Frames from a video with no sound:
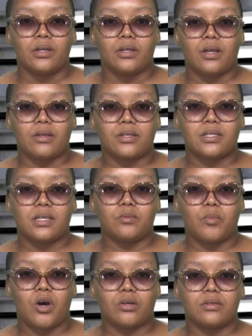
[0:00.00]
Now, this
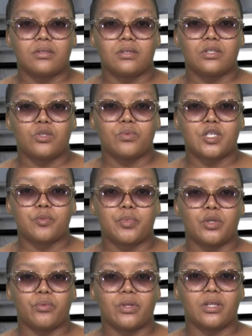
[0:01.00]
sent markets into a
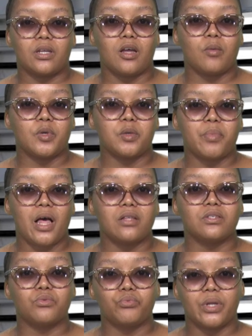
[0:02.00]
spin with alarming
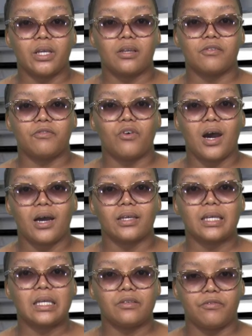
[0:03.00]
bells ringing for
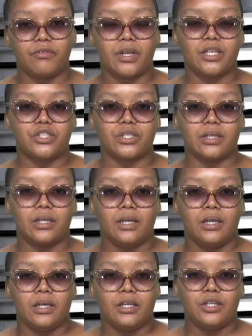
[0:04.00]
higher inflation.
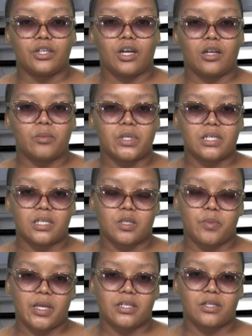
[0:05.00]
Economists
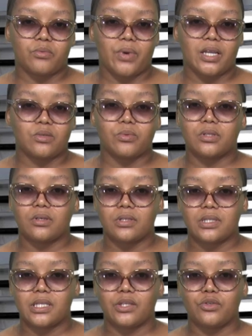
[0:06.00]
expect the rand will
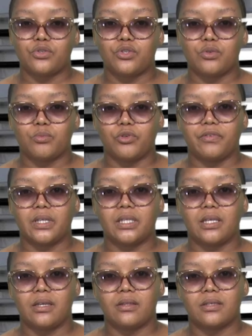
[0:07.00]
continue to move
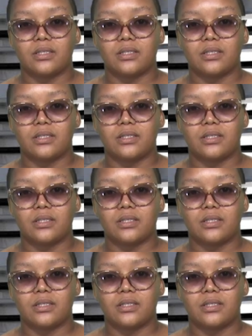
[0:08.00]
in either